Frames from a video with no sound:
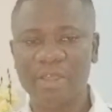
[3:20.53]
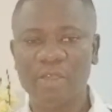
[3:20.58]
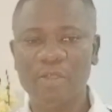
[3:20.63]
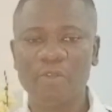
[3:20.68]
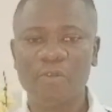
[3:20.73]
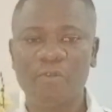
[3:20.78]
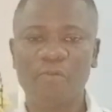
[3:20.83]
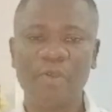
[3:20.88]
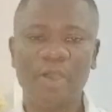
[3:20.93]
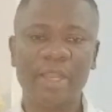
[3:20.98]

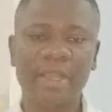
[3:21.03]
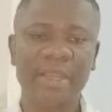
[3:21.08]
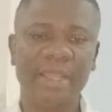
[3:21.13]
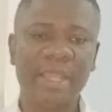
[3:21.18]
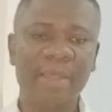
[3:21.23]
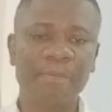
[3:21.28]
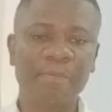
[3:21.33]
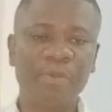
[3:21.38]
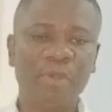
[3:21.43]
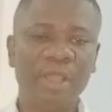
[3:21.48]
For an
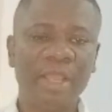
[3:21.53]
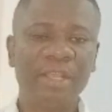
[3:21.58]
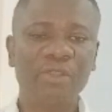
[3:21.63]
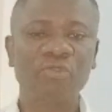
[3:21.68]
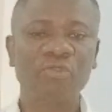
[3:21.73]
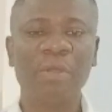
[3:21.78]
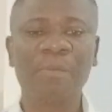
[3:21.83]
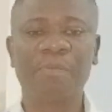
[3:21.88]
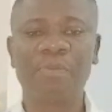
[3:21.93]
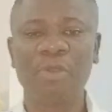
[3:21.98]
employer to
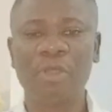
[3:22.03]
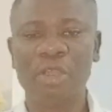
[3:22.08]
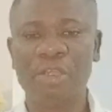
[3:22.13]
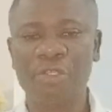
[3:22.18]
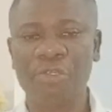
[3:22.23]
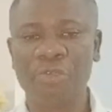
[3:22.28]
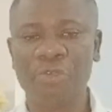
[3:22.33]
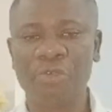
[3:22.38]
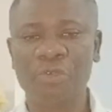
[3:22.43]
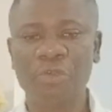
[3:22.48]
employ
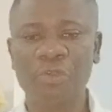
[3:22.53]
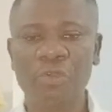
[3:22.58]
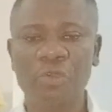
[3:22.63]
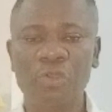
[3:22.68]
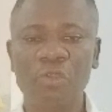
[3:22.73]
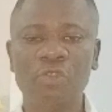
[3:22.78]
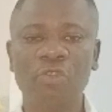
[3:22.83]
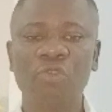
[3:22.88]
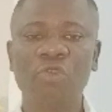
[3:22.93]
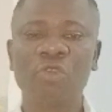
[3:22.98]
you
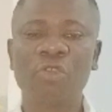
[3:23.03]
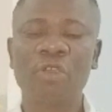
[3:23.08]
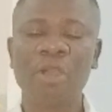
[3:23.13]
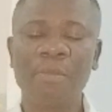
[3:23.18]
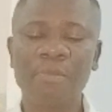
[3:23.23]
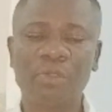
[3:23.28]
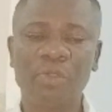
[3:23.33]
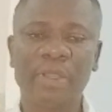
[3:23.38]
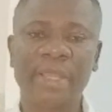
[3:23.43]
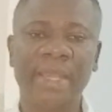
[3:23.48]
to come
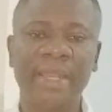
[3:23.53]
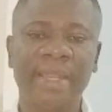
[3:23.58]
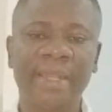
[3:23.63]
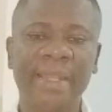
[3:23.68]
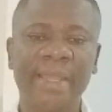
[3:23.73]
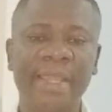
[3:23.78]
to Canada,